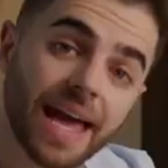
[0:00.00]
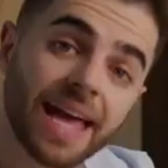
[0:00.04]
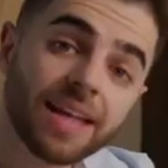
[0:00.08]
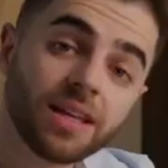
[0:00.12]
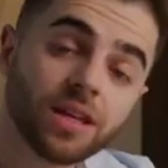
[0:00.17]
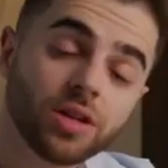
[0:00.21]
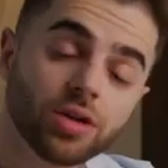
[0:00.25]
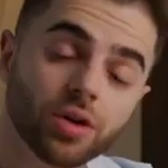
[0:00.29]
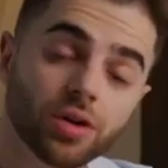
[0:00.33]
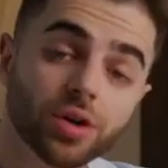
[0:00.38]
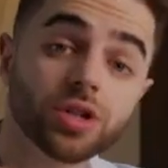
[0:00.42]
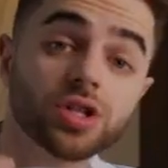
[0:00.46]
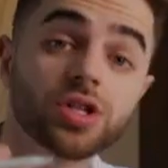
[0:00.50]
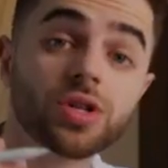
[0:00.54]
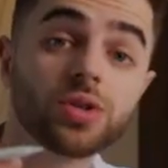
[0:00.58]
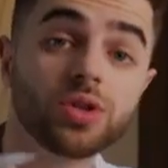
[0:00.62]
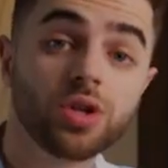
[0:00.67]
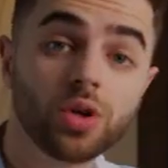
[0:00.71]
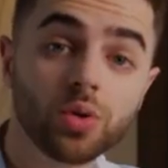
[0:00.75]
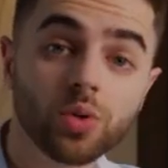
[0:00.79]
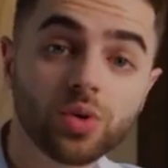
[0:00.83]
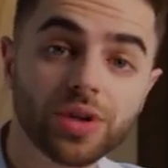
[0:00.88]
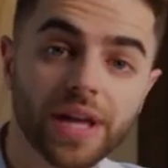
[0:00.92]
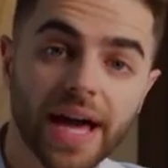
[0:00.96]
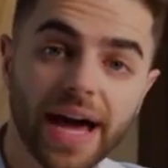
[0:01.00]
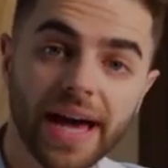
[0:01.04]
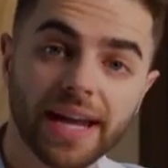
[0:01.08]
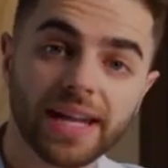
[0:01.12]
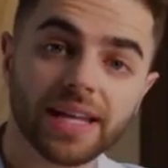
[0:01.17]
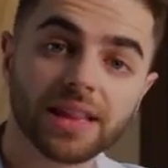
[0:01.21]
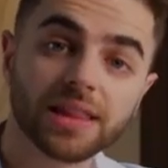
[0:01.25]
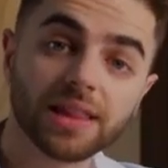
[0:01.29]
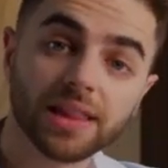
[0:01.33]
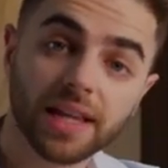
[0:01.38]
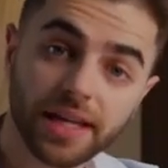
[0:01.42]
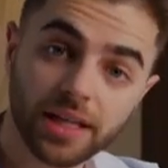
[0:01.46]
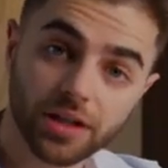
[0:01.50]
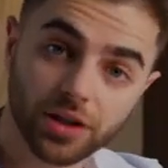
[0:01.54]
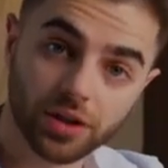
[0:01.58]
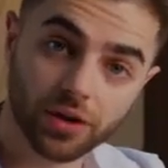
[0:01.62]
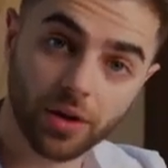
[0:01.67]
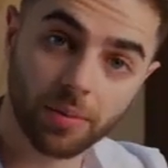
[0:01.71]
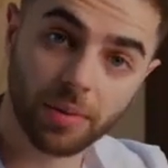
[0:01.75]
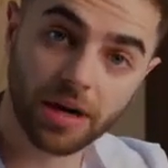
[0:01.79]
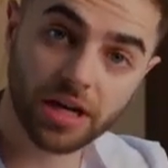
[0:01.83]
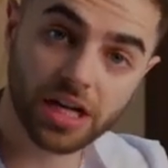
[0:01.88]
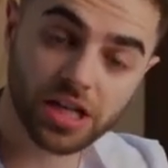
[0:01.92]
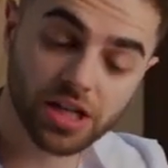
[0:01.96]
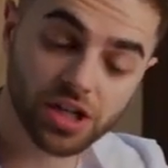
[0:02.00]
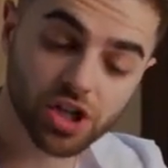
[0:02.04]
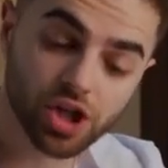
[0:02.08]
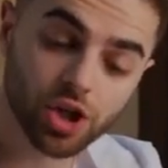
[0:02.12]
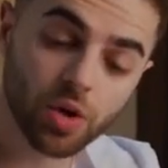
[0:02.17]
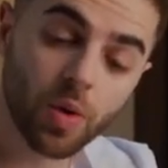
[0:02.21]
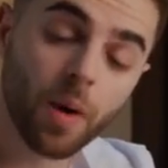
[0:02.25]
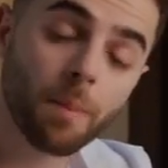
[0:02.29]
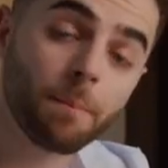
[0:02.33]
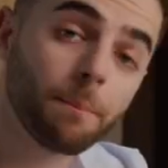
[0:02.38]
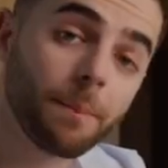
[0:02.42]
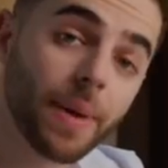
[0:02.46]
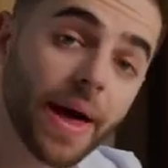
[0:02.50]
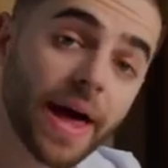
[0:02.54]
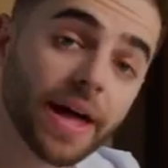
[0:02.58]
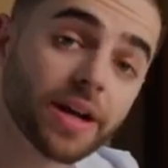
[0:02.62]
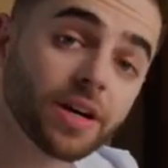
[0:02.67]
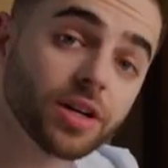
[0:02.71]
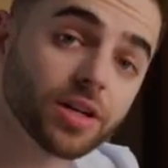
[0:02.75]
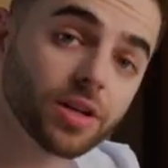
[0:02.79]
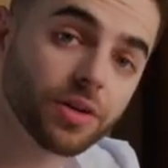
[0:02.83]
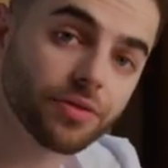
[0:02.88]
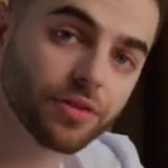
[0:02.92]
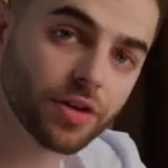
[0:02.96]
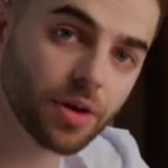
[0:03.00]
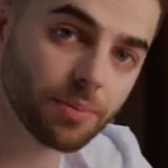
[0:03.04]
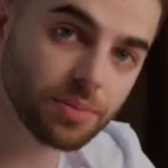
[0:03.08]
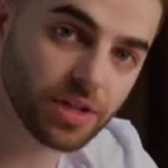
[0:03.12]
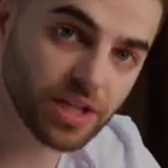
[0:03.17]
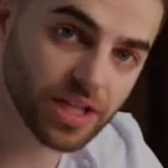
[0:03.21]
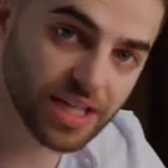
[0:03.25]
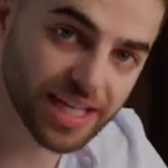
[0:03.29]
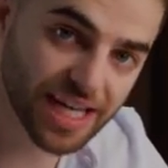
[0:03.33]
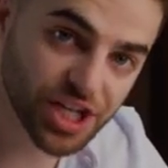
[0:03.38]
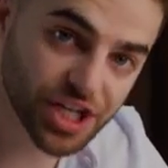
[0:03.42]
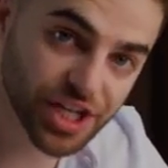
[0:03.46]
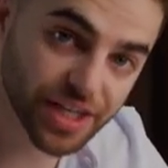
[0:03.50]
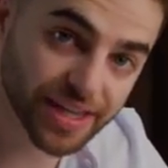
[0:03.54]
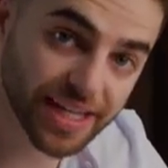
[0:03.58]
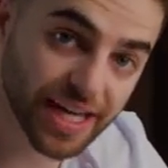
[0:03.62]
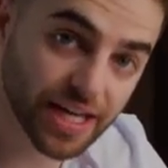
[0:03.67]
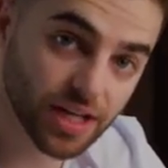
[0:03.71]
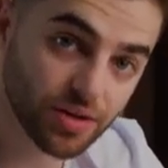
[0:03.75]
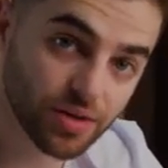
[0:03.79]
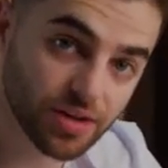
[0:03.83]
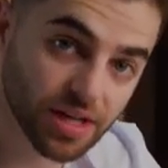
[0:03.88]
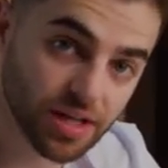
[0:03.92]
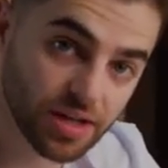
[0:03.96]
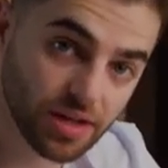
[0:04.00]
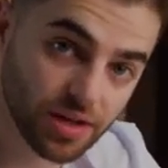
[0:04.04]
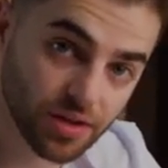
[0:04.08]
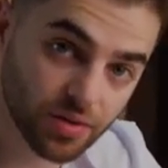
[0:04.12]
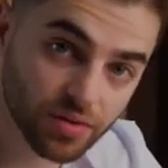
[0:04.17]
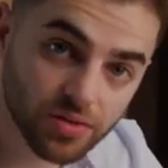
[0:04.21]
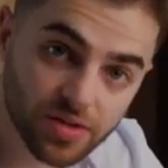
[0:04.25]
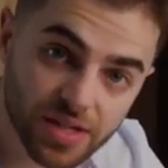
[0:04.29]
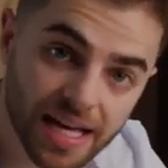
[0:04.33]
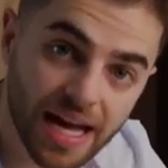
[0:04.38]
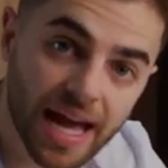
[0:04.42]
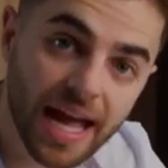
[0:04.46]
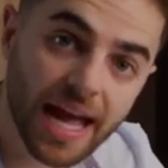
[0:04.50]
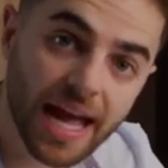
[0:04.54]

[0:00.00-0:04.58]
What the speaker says: And in order to do that, later on, I'm gonna show a pattern of communication that you can use